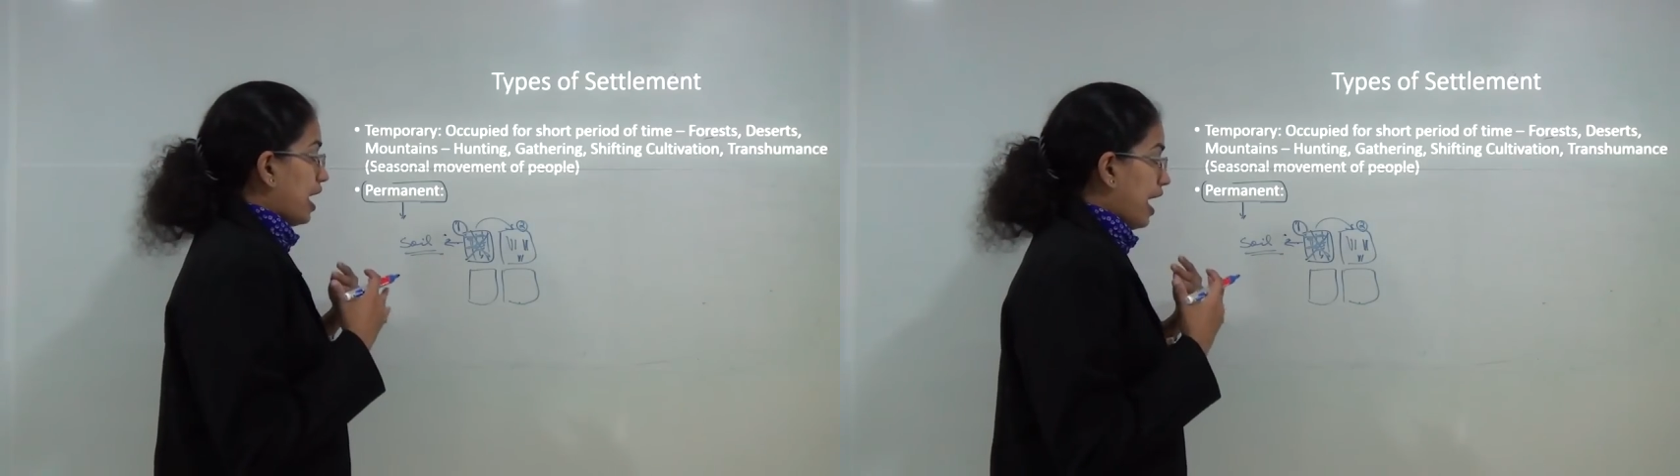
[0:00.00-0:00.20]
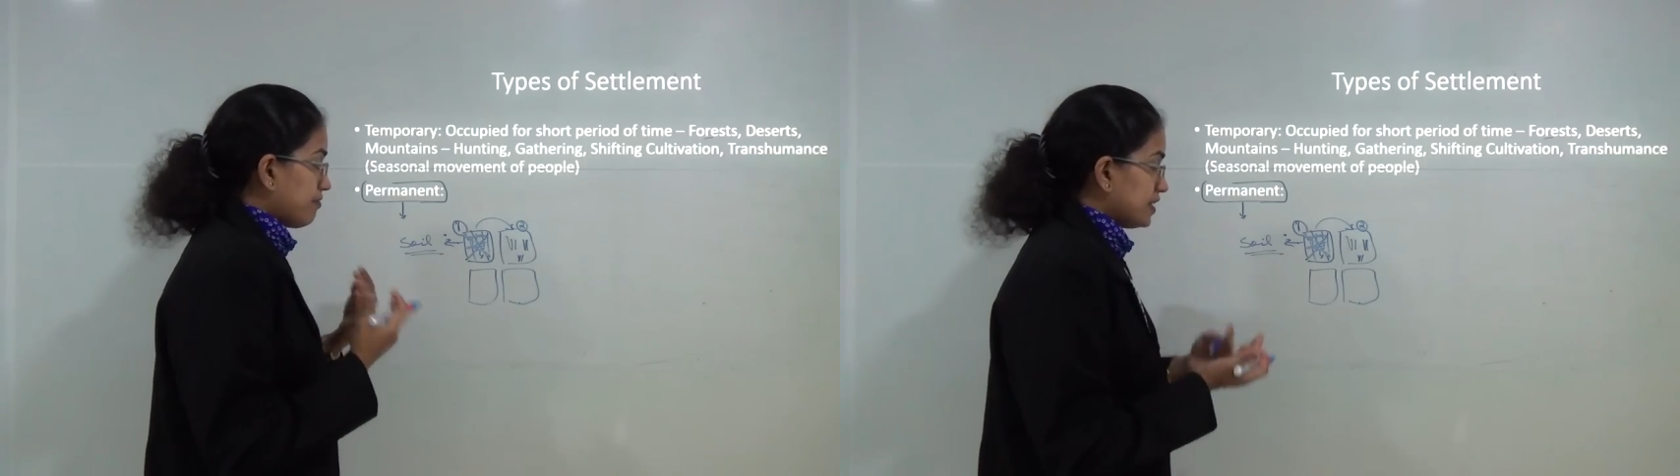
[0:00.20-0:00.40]

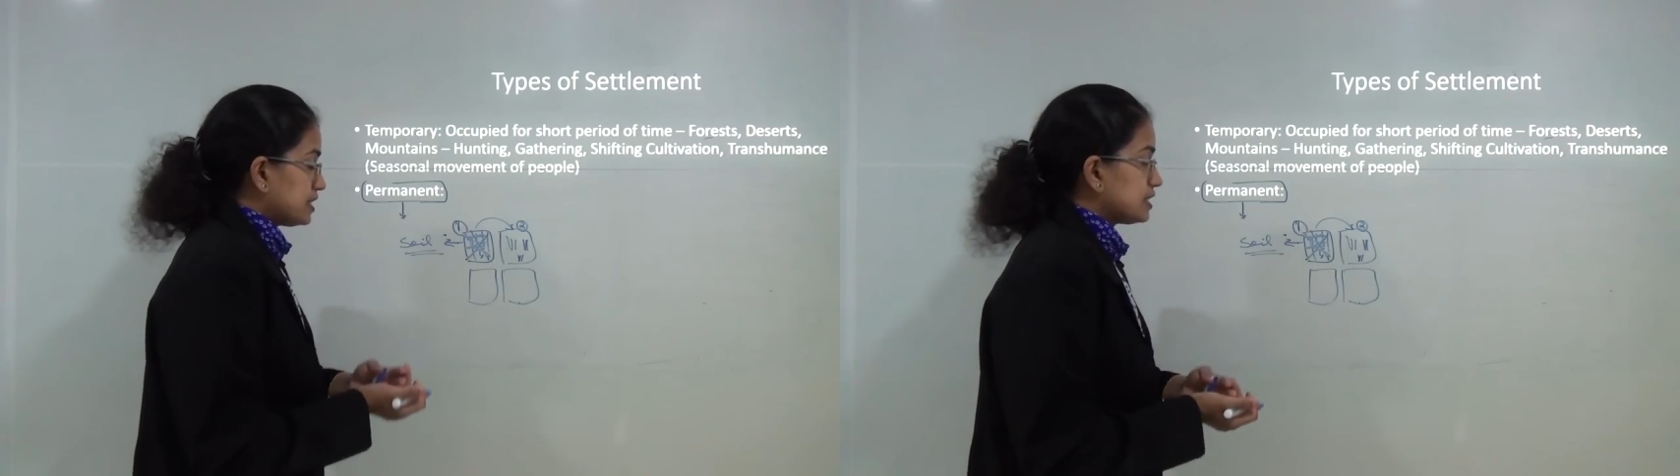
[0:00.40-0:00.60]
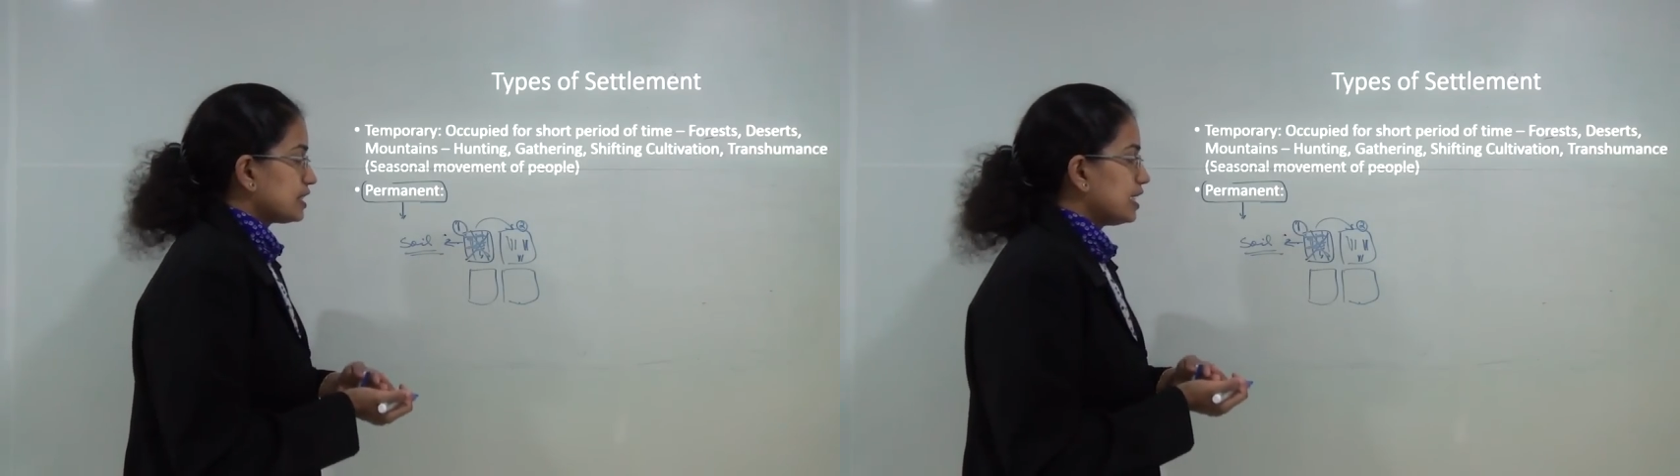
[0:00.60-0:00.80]
have
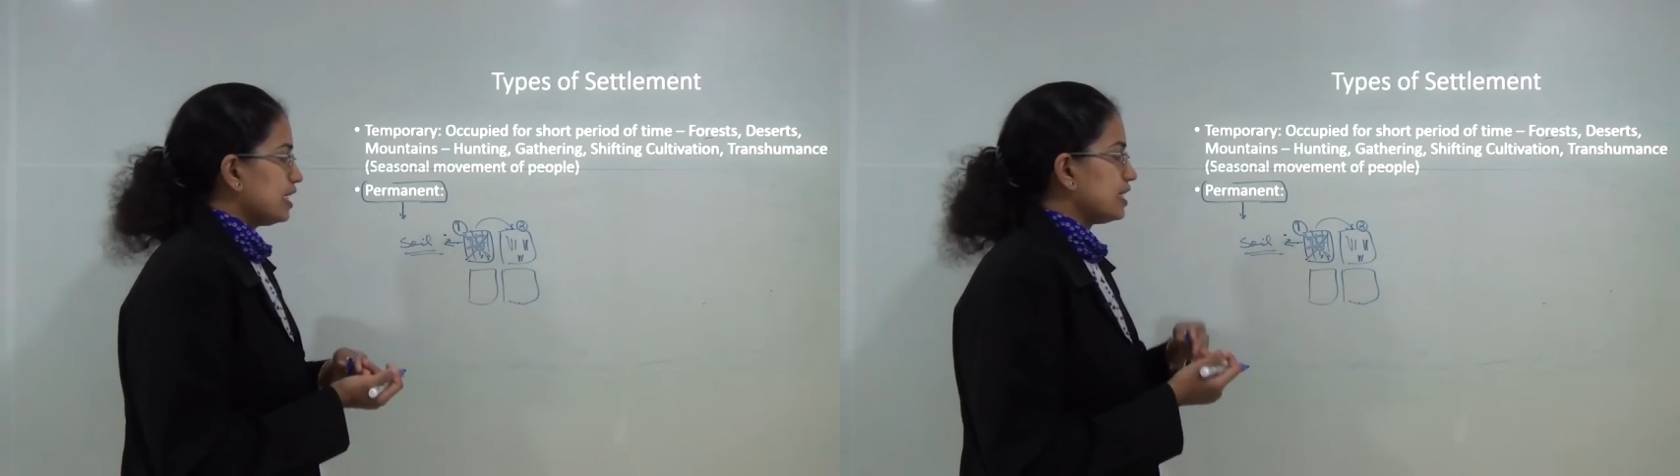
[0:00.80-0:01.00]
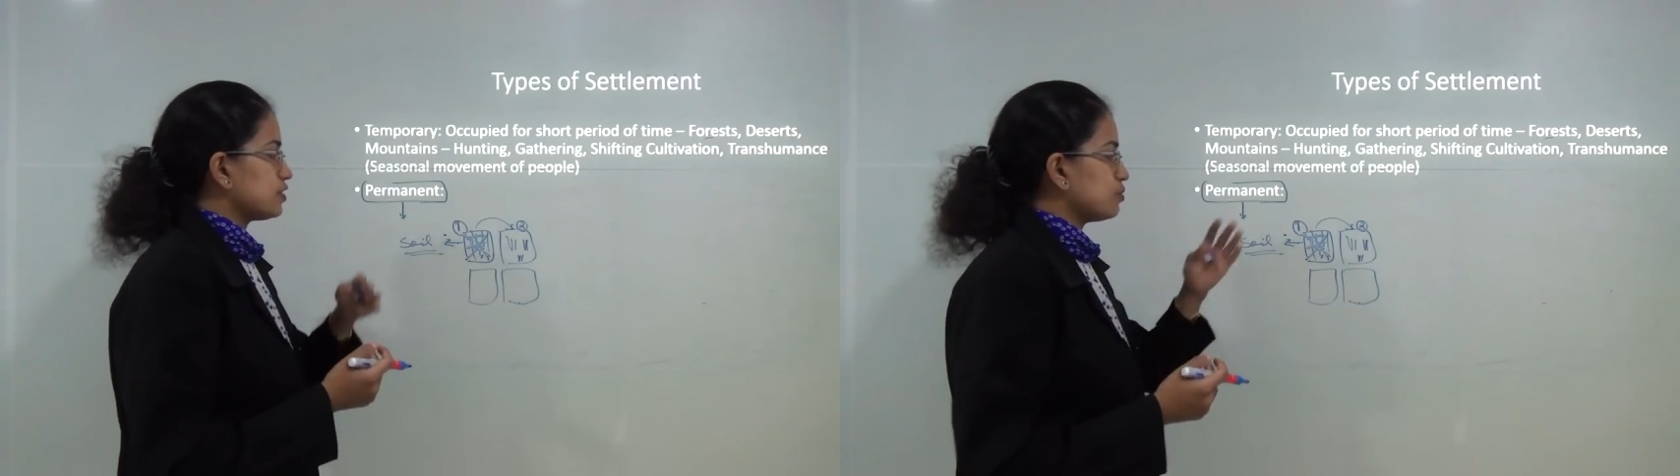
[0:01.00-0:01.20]

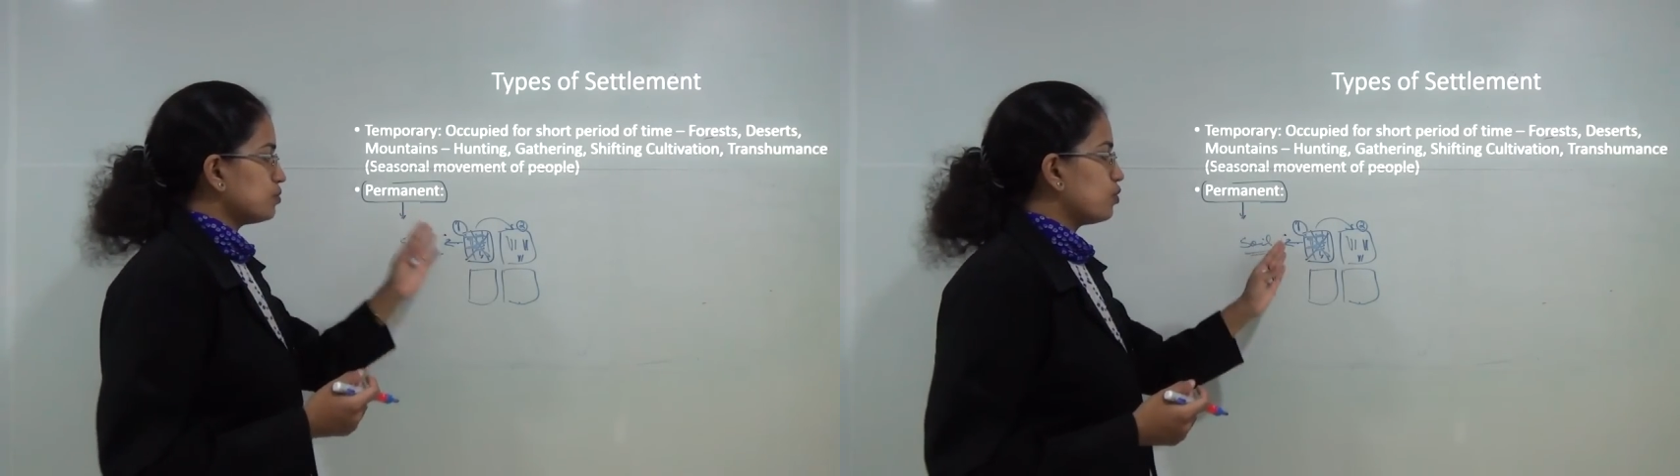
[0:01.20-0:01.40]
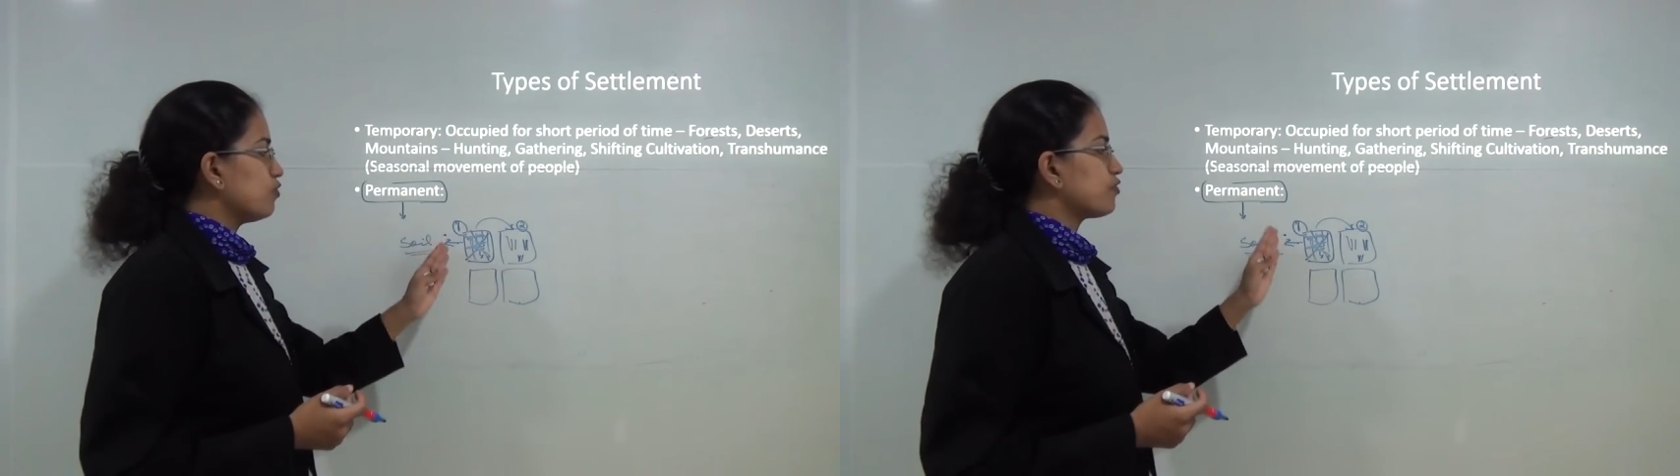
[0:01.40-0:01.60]
necessarily to
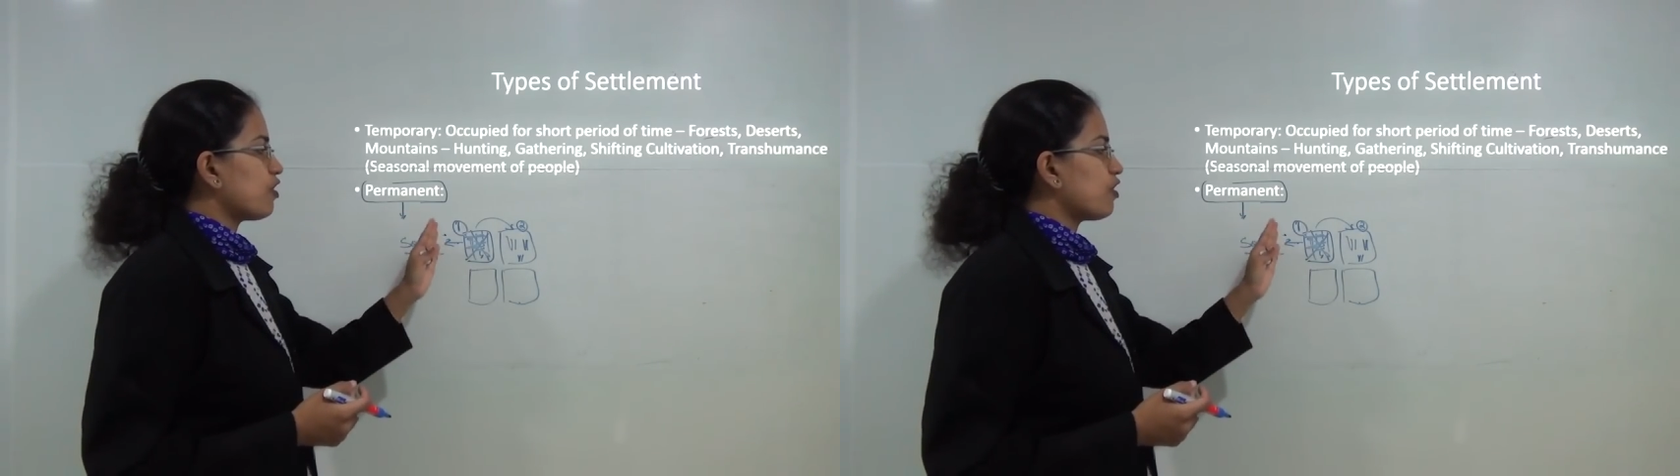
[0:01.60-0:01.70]
move